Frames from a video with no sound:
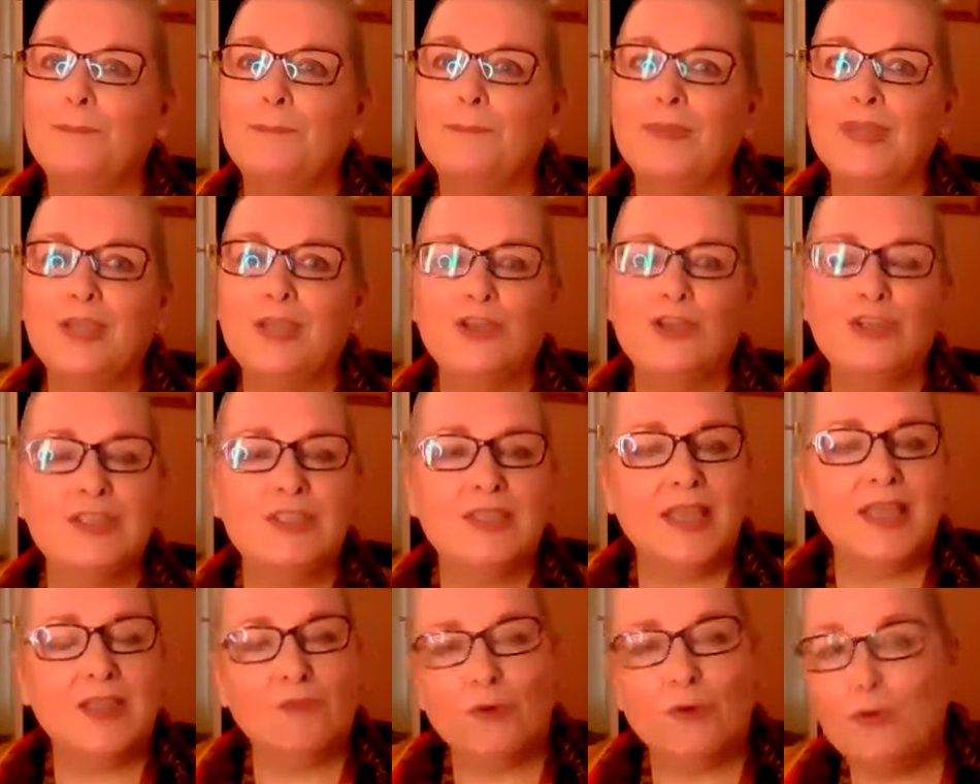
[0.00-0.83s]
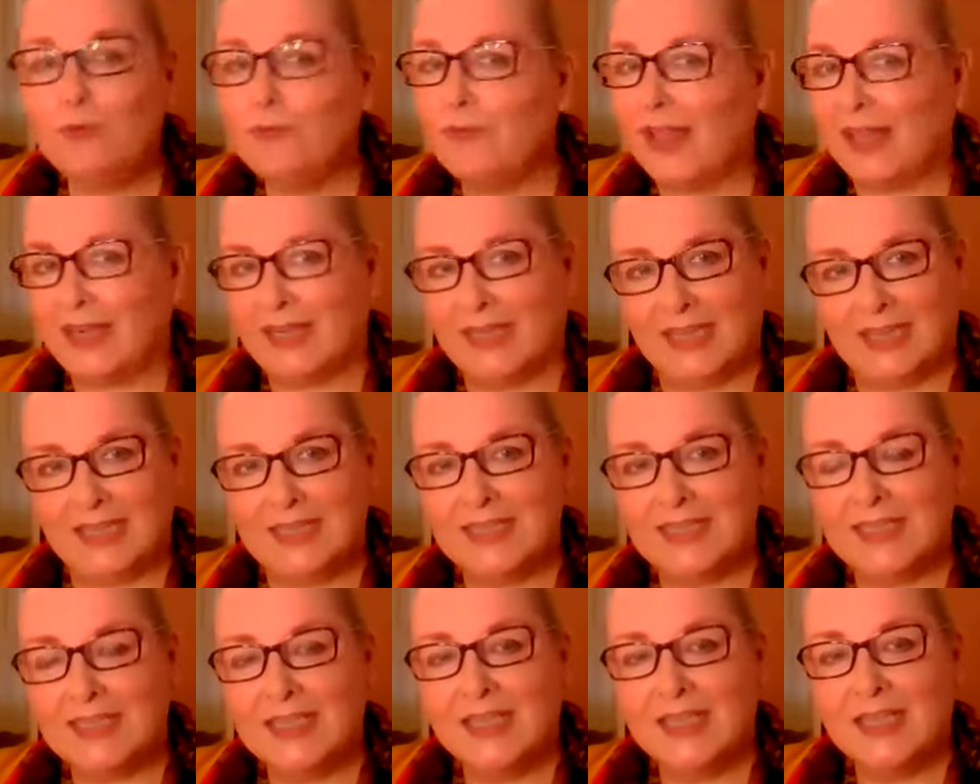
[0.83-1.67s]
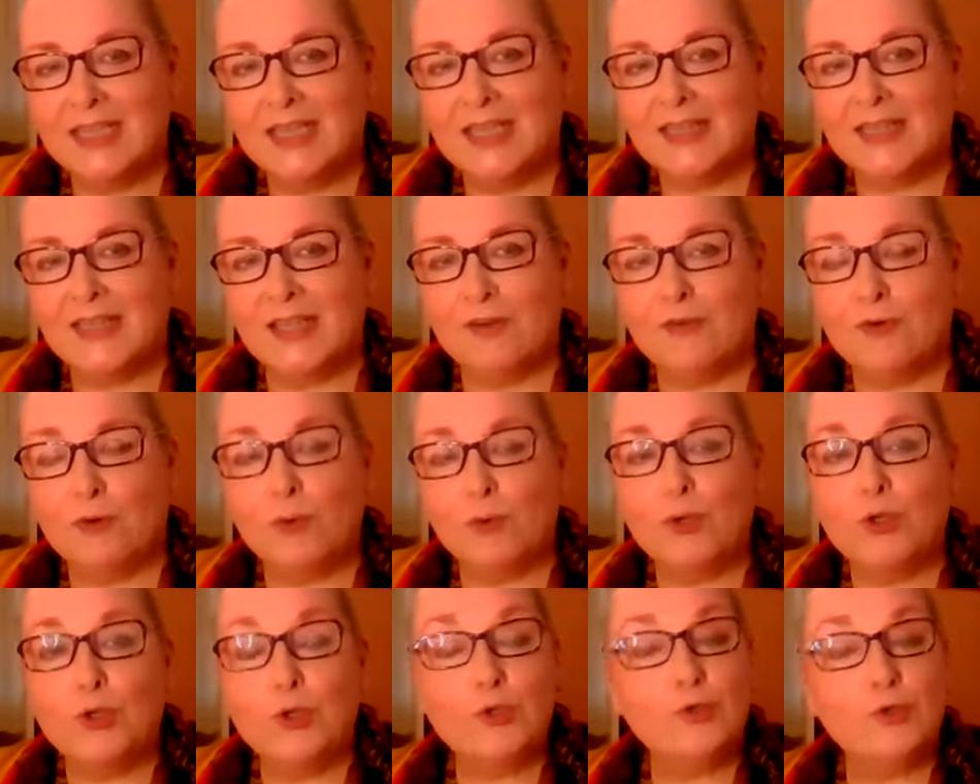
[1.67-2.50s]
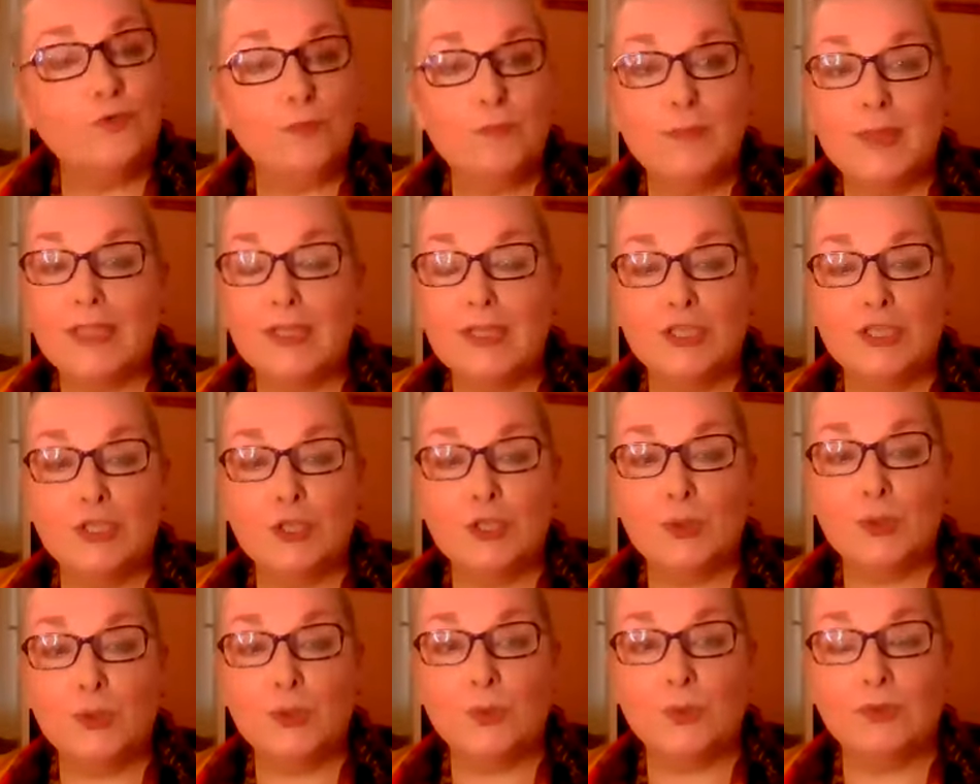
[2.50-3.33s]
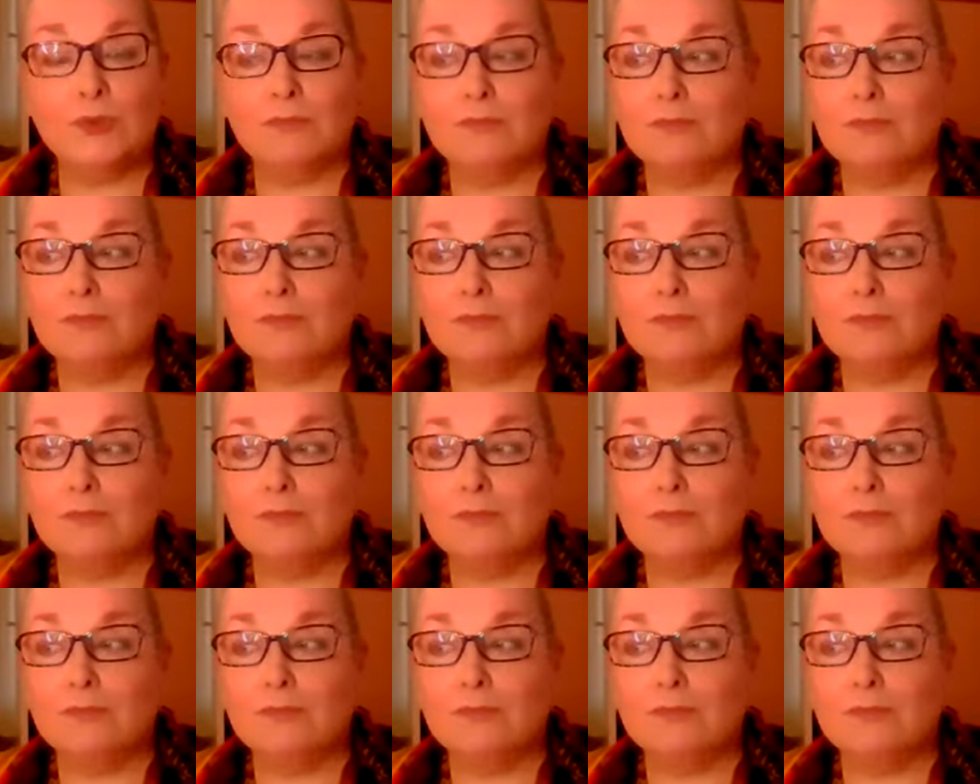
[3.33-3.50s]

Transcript: because they're all valid. They're all good for me to